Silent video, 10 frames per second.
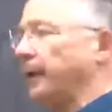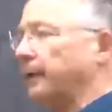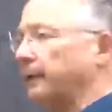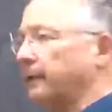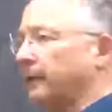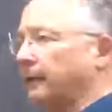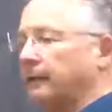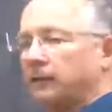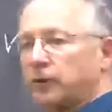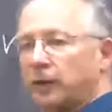back and,
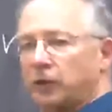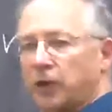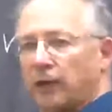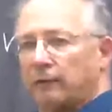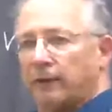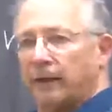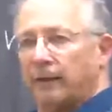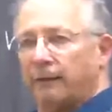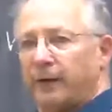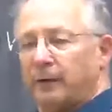and check
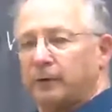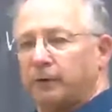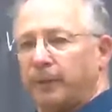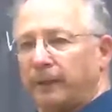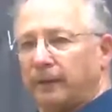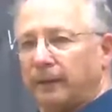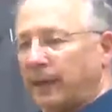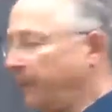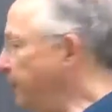the values of beta and gamma.